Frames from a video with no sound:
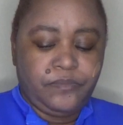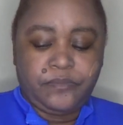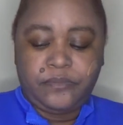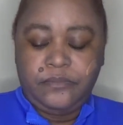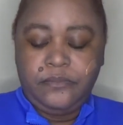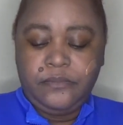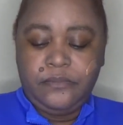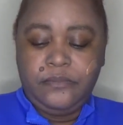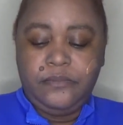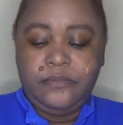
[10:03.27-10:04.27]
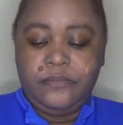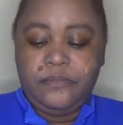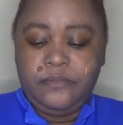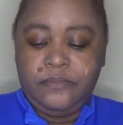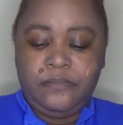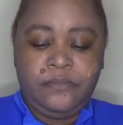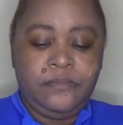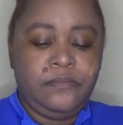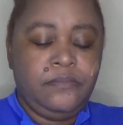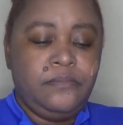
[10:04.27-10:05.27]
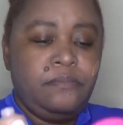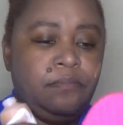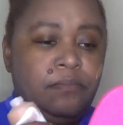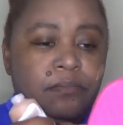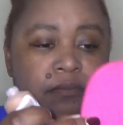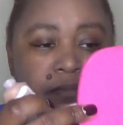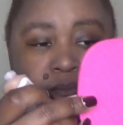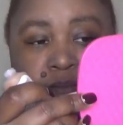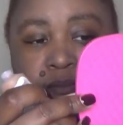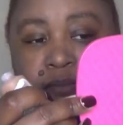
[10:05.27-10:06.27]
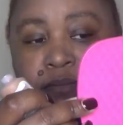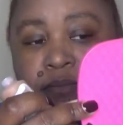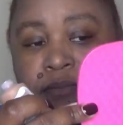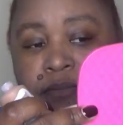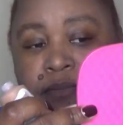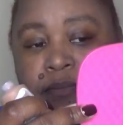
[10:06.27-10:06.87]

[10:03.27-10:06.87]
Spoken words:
(no one is talking)